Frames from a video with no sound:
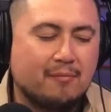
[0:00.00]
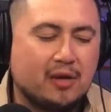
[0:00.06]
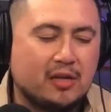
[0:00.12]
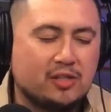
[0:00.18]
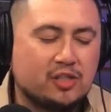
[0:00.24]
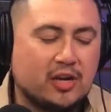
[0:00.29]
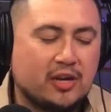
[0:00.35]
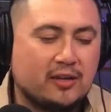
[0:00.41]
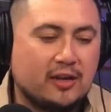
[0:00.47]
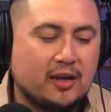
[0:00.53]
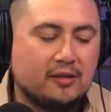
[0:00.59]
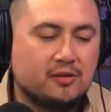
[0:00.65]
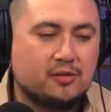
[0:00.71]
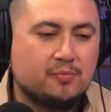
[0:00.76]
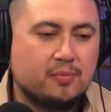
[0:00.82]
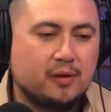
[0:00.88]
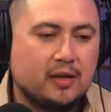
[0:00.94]
much, I
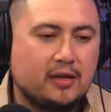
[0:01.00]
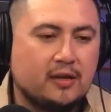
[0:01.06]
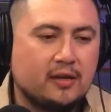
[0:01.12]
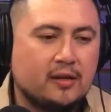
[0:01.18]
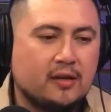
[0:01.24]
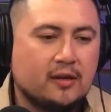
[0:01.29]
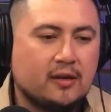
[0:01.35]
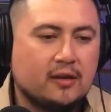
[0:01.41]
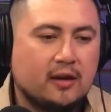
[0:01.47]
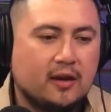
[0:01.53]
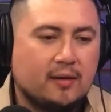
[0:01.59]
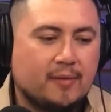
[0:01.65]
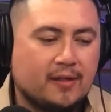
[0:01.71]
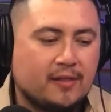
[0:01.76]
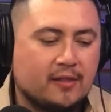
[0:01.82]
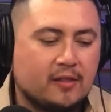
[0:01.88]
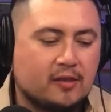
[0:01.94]
guess. But um,
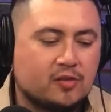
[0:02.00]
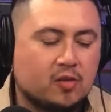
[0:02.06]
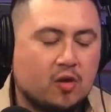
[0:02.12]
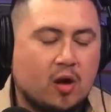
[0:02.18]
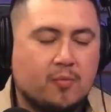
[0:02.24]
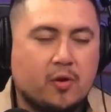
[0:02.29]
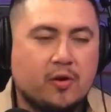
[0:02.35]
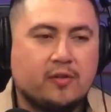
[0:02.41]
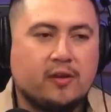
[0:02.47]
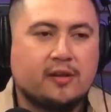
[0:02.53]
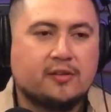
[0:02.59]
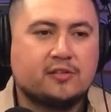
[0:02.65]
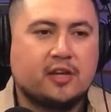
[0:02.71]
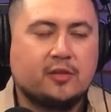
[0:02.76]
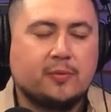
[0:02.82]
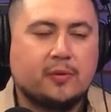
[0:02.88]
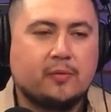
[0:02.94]
I think they still operate in the United
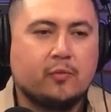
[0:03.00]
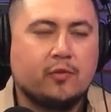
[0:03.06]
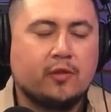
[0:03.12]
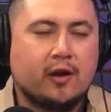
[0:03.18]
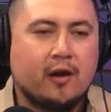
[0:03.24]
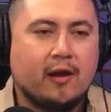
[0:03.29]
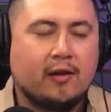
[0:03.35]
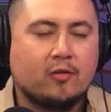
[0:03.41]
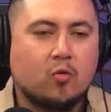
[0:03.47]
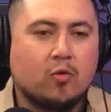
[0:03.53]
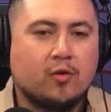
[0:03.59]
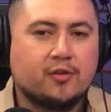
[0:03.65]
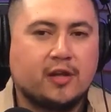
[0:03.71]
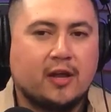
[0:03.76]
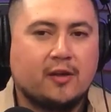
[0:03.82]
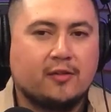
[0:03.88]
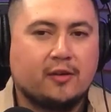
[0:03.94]
States, but they move their headquarters
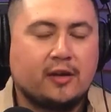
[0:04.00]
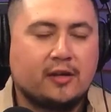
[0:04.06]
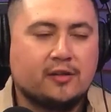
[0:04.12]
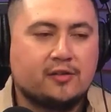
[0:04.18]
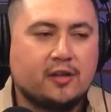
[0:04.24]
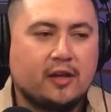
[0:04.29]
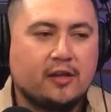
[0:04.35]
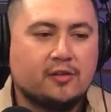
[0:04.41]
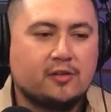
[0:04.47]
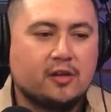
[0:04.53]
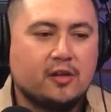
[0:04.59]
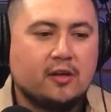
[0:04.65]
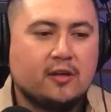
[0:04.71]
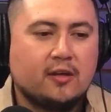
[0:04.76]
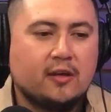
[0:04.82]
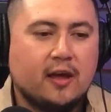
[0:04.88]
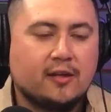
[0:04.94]
out of the United States
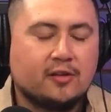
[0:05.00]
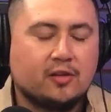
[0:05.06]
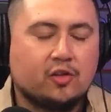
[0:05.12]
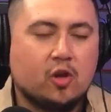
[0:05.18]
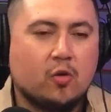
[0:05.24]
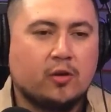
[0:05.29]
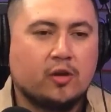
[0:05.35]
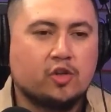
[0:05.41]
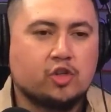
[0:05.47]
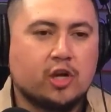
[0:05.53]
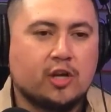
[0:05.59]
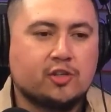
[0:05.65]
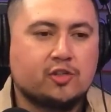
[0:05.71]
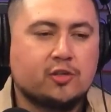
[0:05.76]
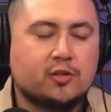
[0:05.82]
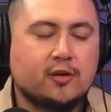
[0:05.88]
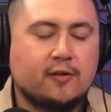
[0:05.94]
as a token
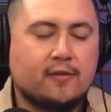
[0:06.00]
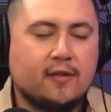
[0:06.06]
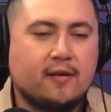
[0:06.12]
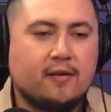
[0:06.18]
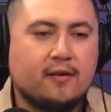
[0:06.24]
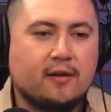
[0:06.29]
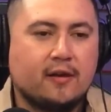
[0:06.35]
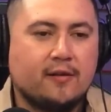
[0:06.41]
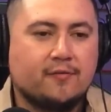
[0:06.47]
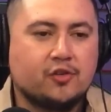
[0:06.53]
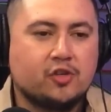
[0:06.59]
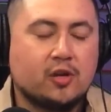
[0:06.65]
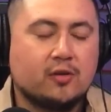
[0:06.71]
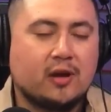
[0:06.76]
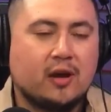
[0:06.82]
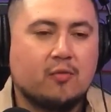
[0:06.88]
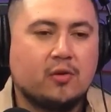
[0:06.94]
gesture. And then if
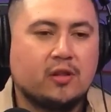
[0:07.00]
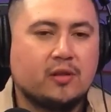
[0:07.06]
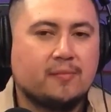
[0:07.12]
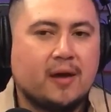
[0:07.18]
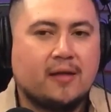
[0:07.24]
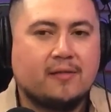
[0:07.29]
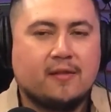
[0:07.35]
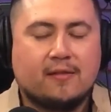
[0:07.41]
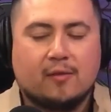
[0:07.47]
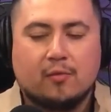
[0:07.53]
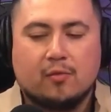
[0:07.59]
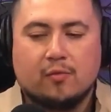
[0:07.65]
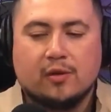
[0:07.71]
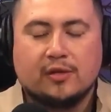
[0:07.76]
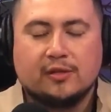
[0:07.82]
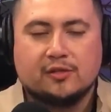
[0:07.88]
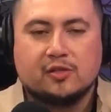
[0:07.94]
shit got really bad, then they would
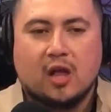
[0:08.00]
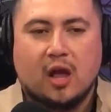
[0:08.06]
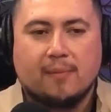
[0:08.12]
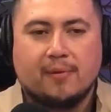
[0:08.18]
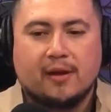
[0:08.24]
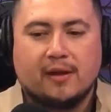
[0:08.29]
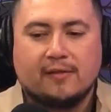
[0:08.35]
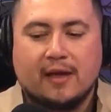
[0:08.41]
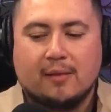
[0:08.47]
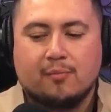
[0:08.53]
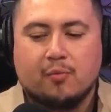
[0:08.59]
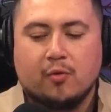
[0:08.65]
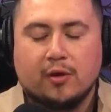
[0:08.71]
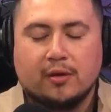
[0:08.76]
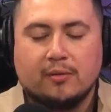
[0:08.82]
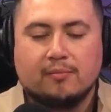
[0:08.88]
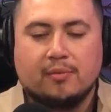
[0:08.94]
really stop it at that
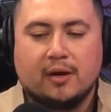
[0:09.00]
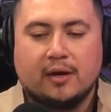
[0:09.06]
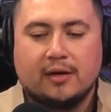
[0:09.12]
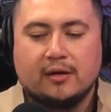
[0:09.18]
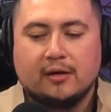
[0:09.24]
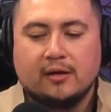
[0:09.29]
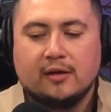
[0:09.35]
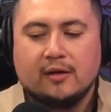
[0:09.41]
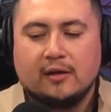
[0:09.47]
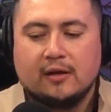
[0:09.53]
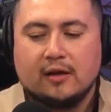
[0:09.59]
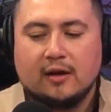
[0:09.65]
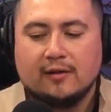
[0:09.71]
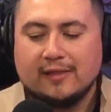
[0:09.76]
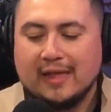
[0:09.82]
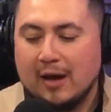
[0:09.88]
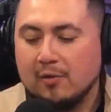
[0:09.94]
point. But
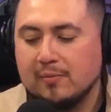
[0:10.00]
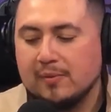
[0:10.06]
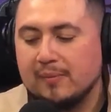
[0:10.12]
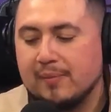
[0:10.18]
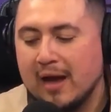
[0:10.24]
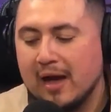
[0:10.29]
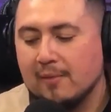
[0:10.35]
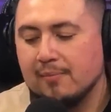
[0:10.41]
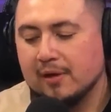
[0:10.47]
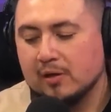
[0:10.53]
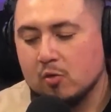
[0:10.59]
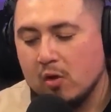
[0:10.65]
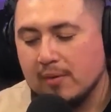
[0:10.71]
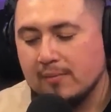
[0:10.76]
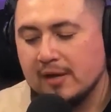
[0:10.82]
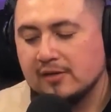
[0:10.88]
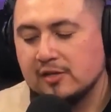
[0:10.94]
uh, that would be bad. But
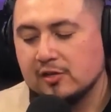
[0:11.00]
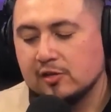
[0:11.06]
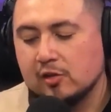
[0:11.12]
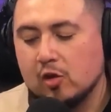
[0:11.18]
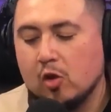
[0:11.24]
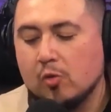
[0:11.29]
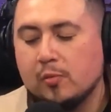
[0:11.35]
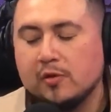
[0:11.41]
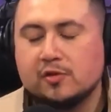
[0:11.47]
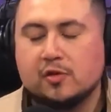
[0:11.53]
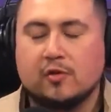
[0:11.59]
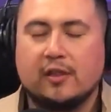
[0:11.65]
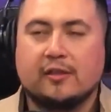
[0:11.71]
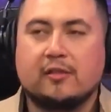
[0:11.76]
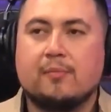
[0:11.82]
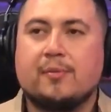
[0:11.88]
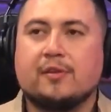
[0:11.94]
Coinbase is global, so,
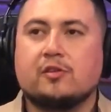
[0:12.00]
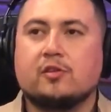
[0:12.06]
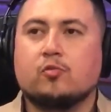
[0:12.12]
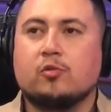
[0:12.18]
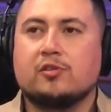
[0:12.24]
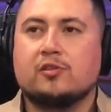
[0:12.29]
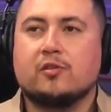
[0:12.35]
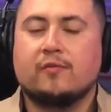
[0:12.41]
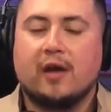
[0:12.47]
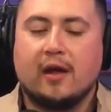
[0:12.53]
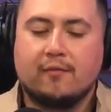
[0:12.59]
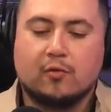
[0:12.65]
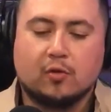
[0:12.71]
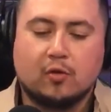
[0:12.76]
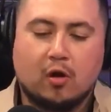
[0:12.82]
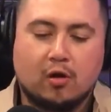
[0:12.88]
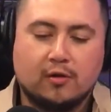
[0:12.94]
like, the business would survive
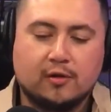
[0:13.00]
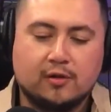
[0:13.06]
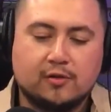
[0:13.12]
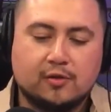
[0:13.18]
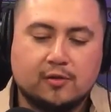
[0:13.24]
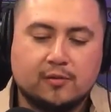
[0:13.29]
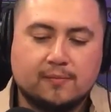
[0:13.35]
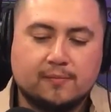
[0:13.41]
regardless.